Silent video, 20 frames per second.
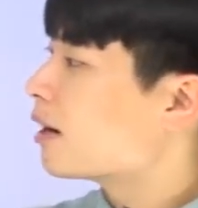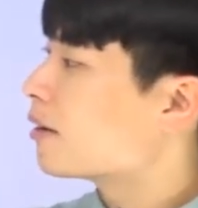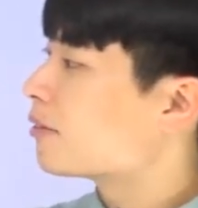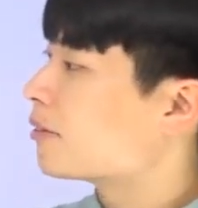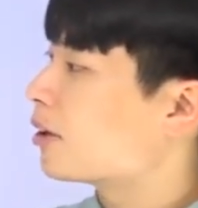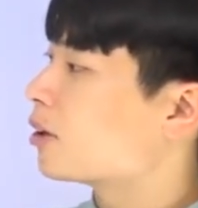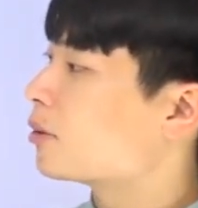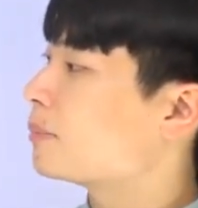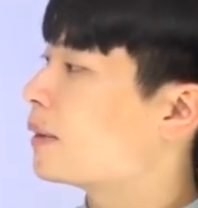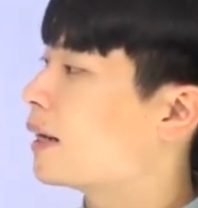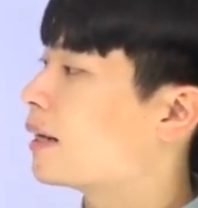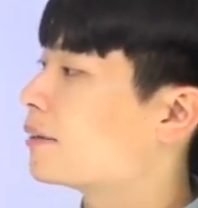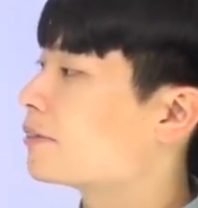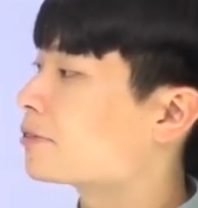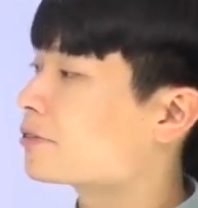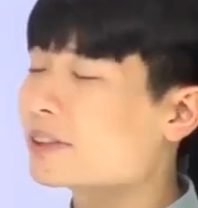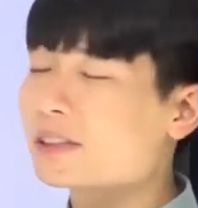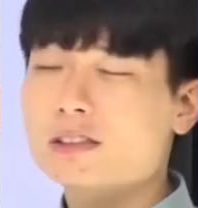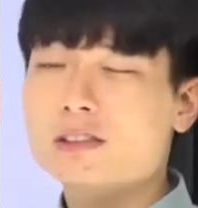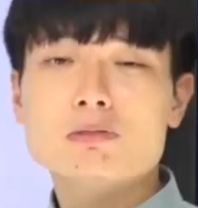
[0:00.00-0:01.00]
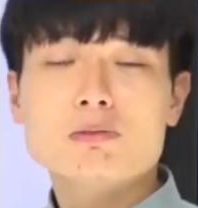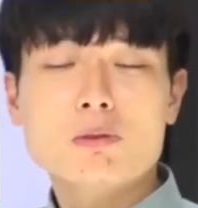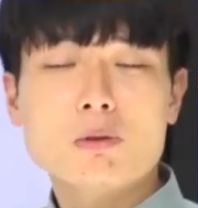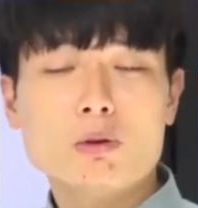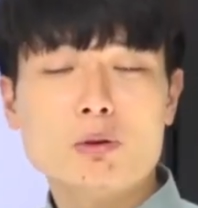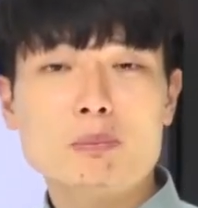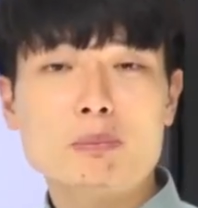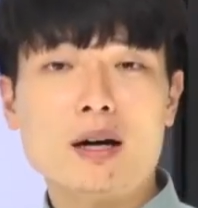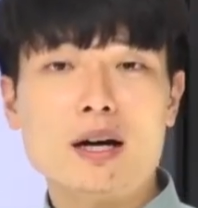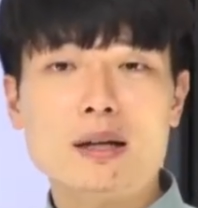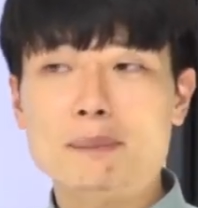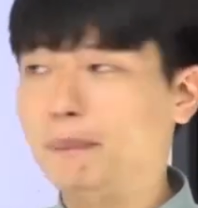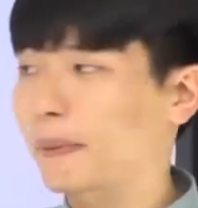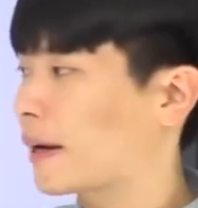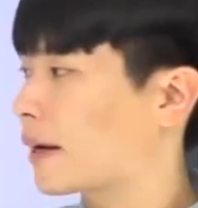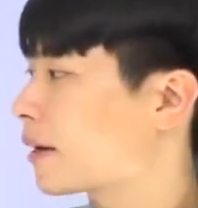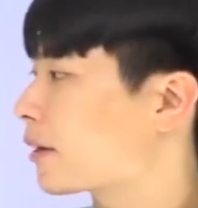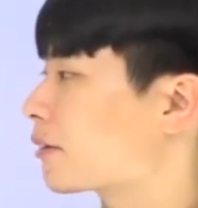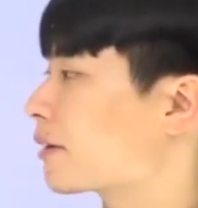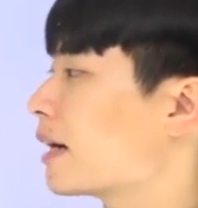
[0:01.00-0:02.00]
followed by 3 to 4 body
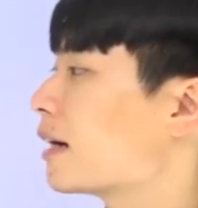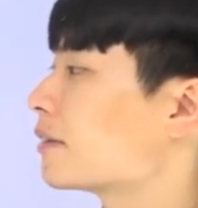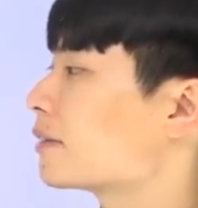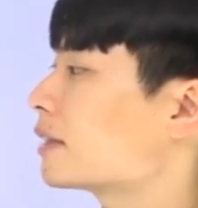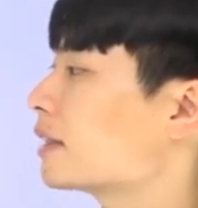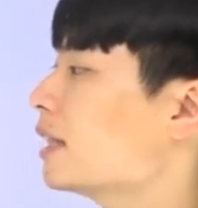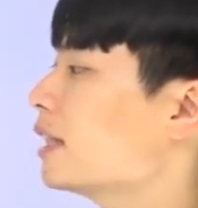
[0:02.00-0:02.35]
paragraphs,